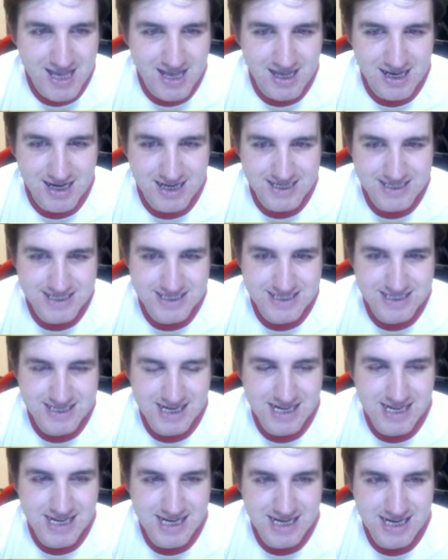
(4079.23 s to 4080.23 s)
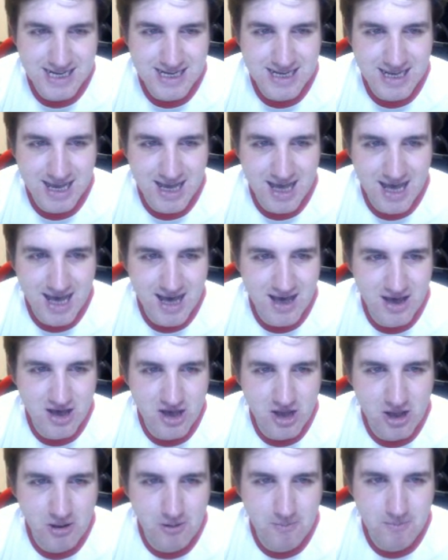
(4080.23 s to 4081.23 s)
Let's see.
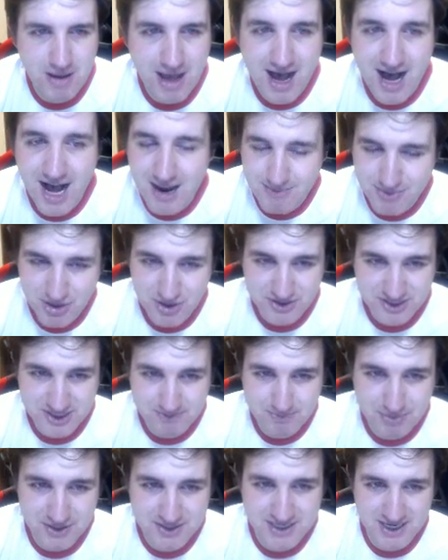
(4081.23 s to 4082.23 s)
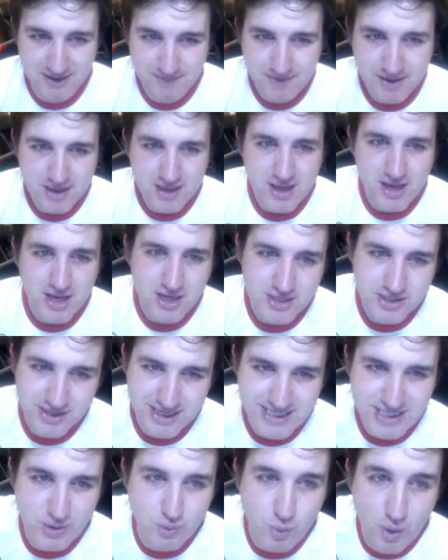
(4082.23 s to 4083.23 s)
Um, I'm Nutter Butter.
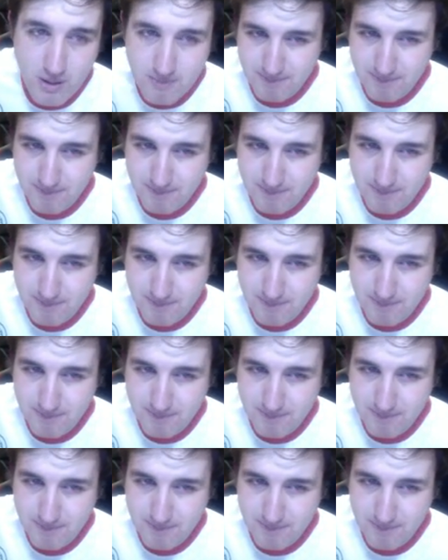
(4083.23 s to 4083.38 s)
Donated one